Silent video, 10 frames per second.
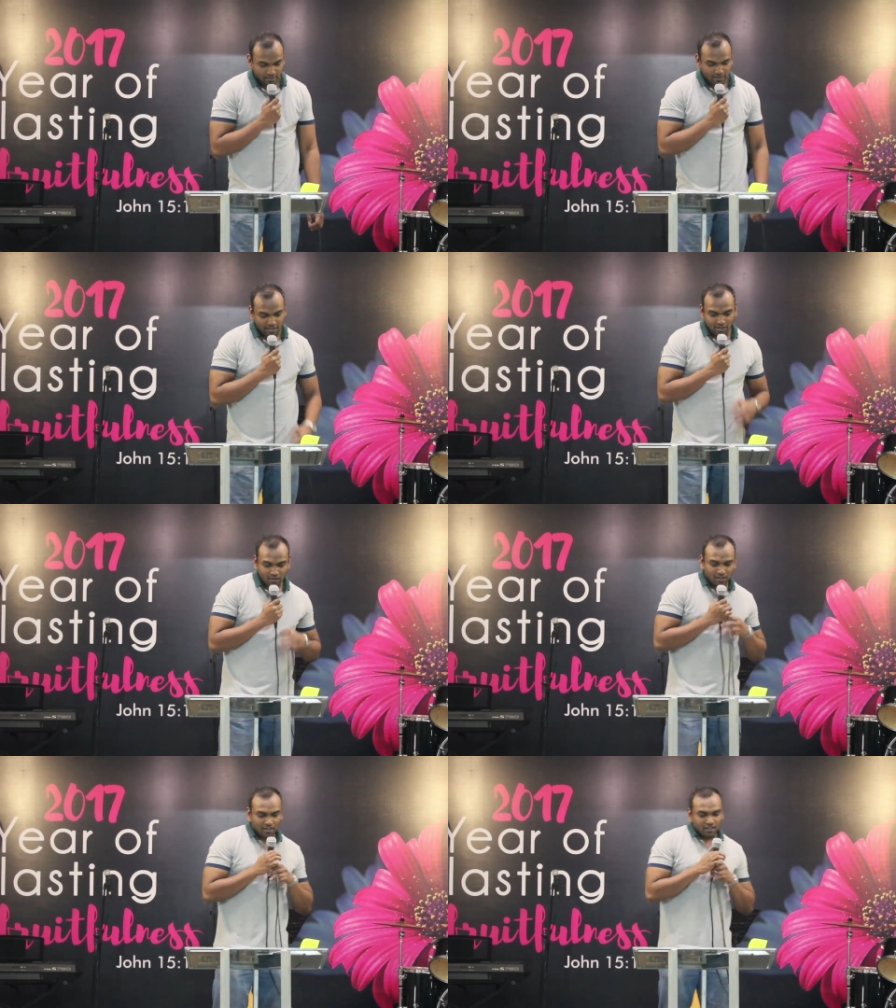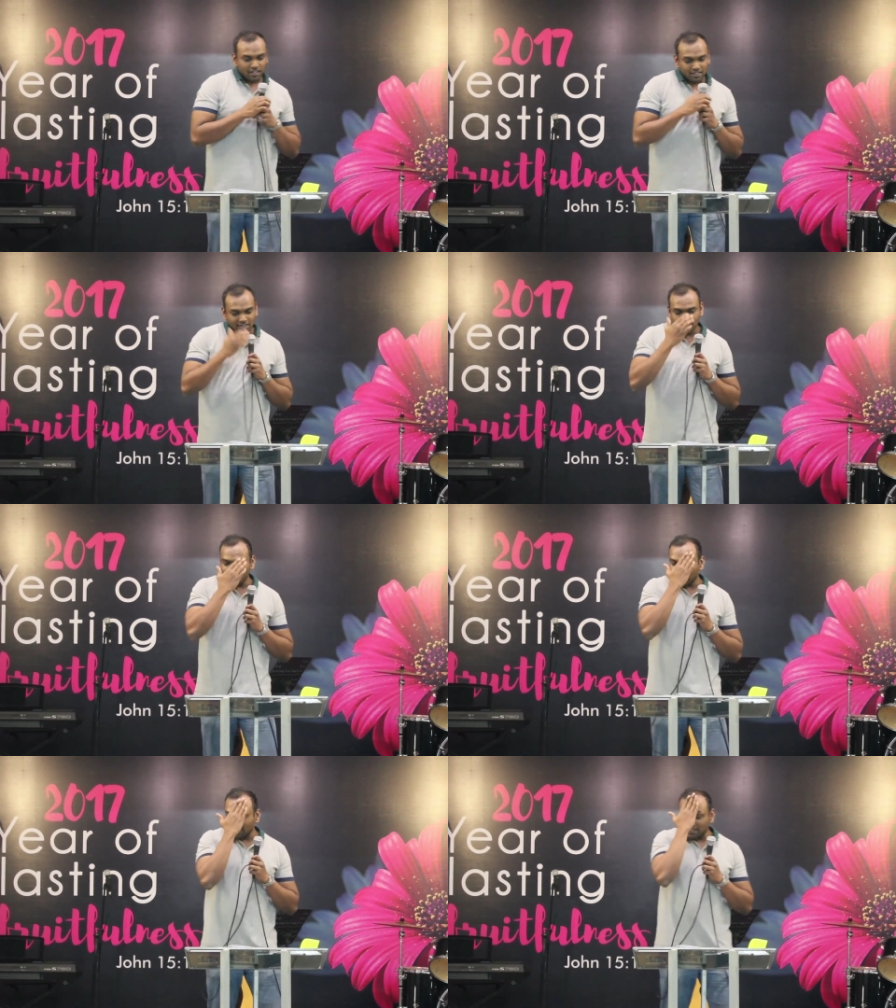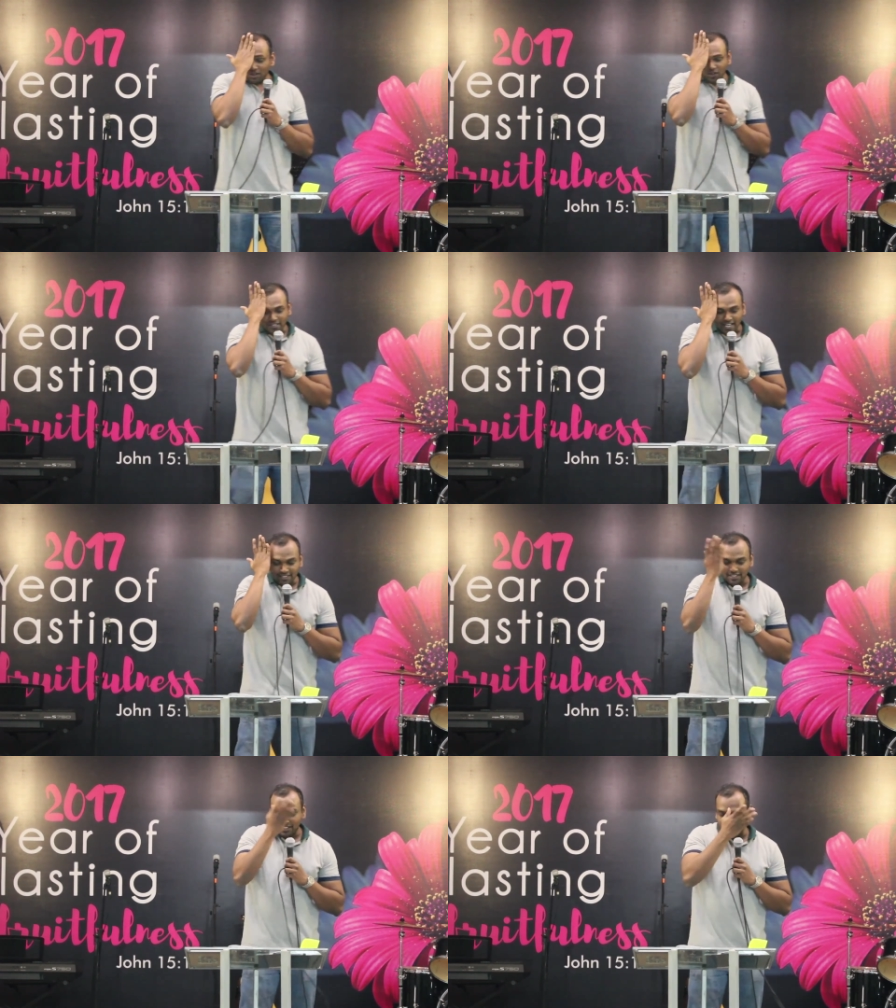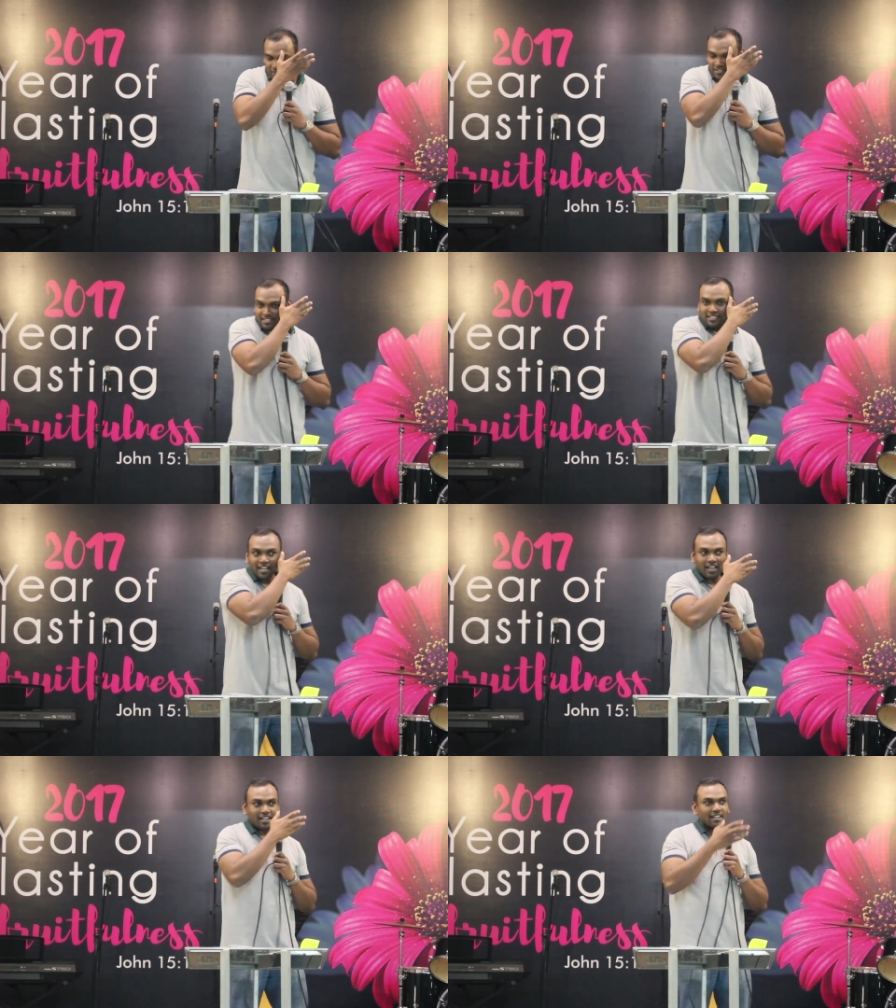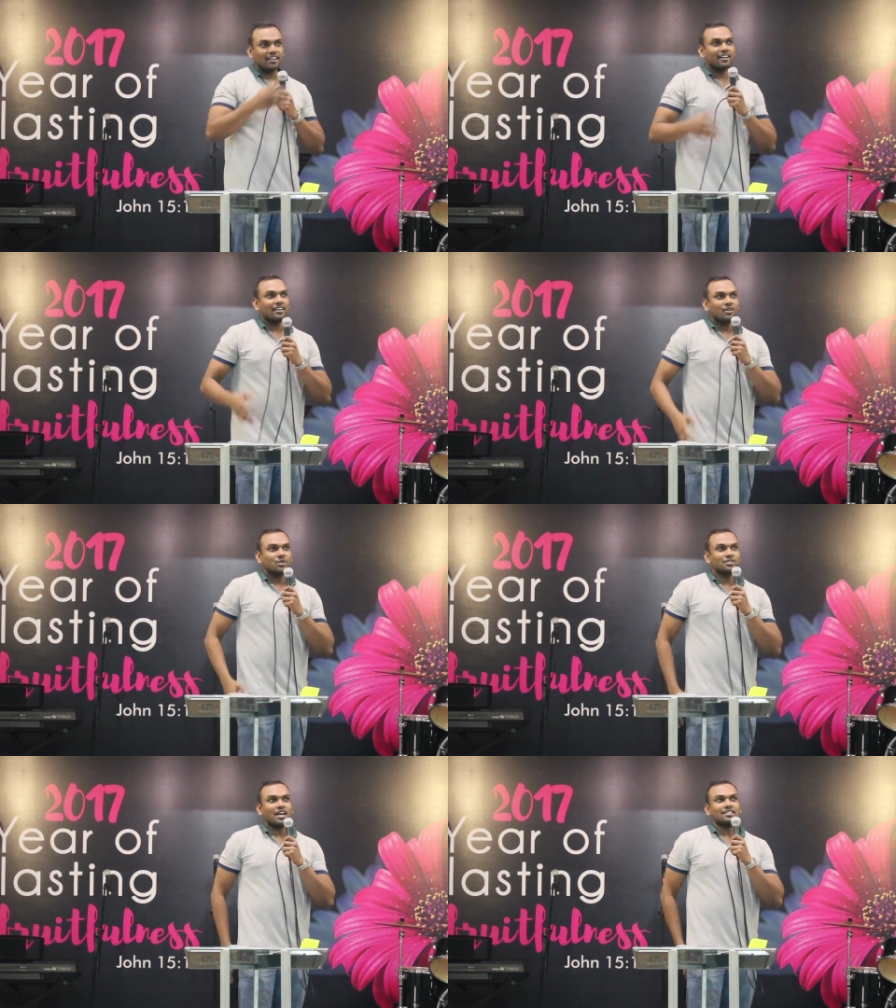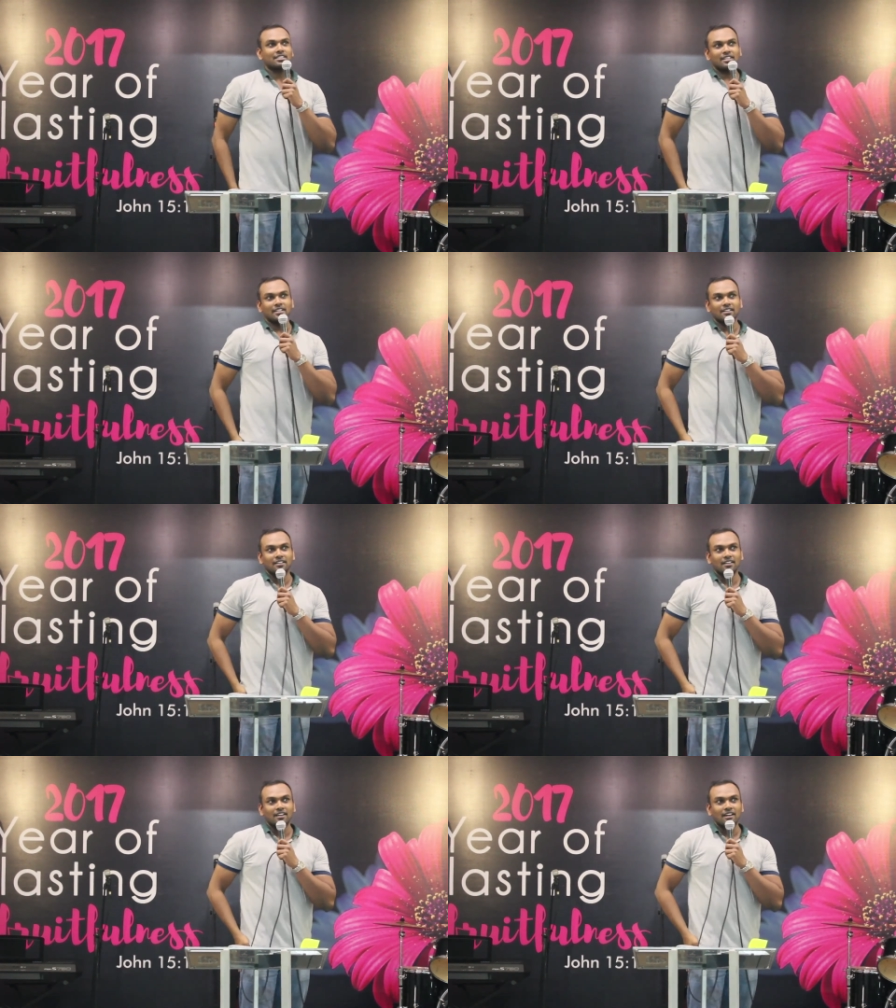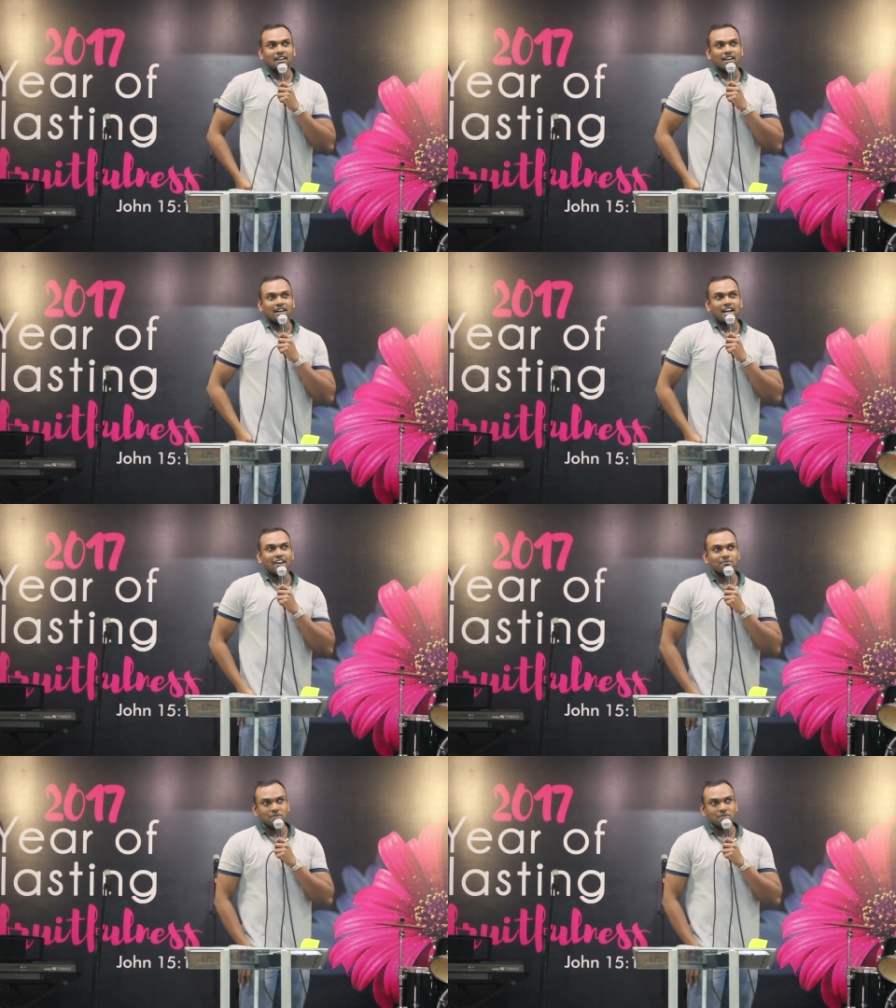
Now, now here is the audacity of this guy who's asking, Have